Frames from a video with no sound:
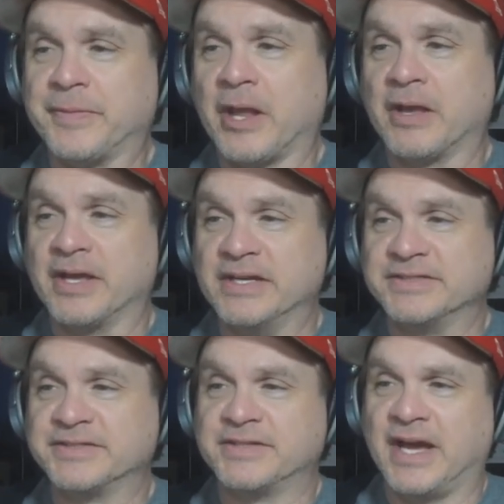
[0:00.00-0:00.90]

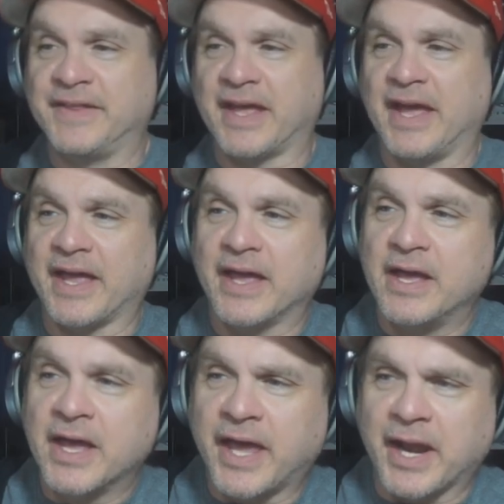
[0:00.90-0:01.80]
Because I think I
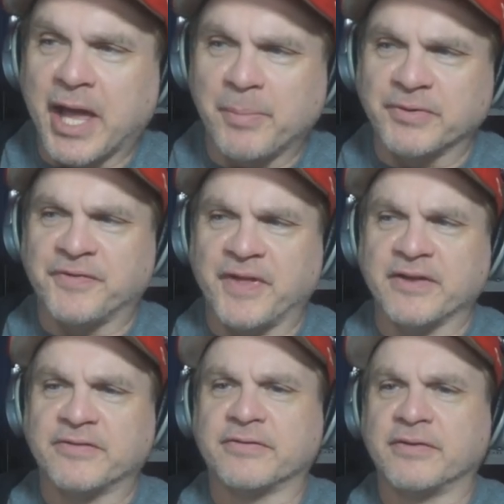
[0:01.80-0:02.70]
got a couple of
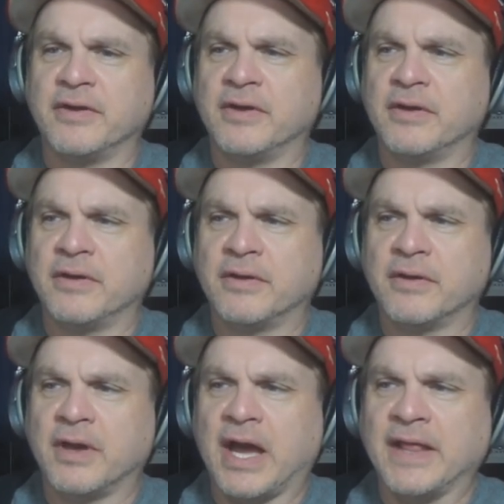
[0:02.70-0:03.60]
things
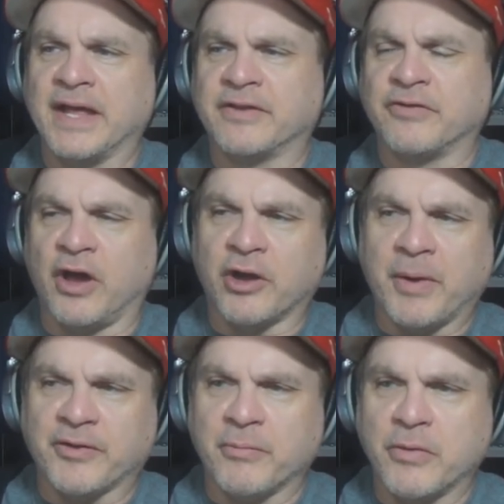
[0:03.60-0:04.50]
I like to talk
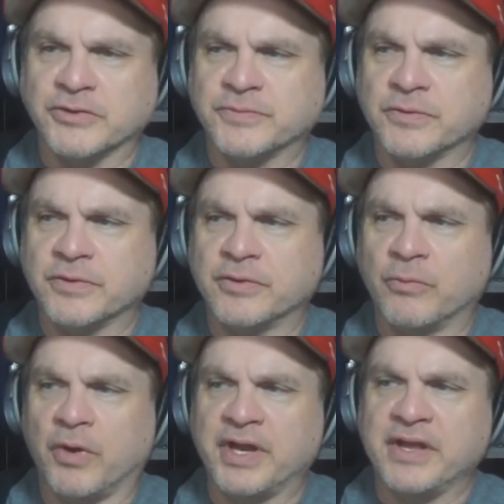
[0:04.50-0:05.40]
about the most. The
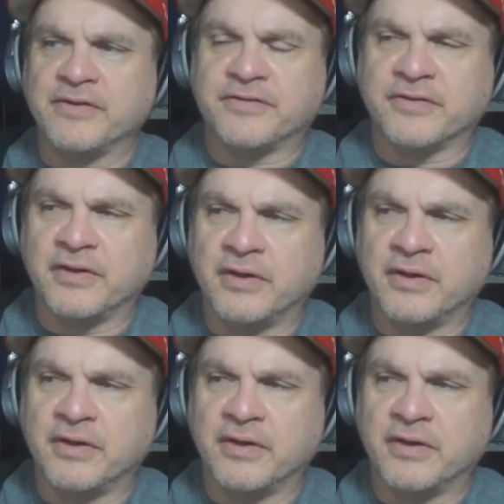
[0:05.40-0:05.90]
one is